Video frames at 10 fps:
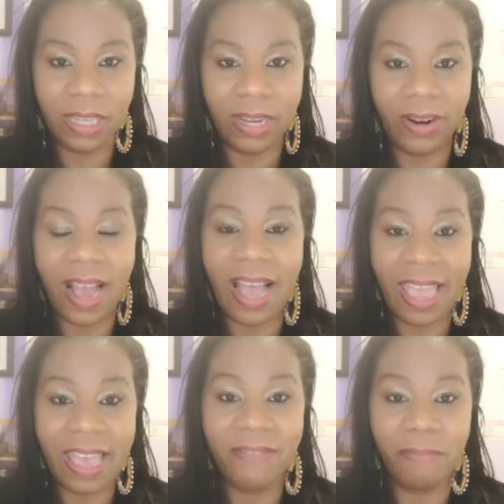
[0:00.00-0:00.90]
there. I
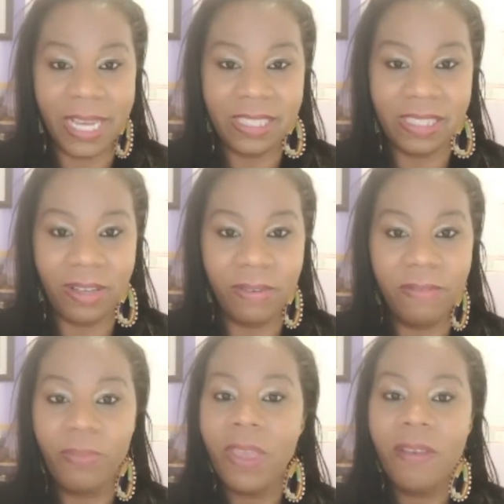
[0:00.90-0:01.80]
have
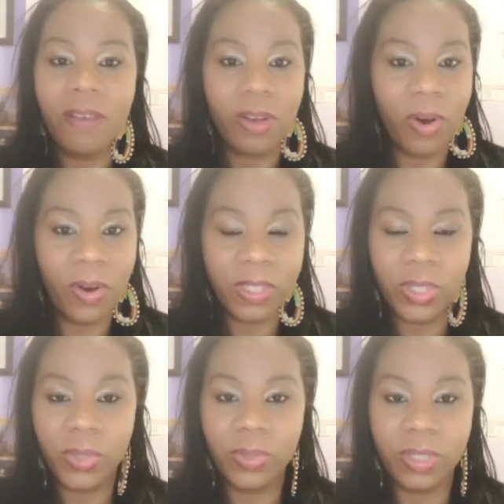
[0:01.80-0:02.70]
myself gone to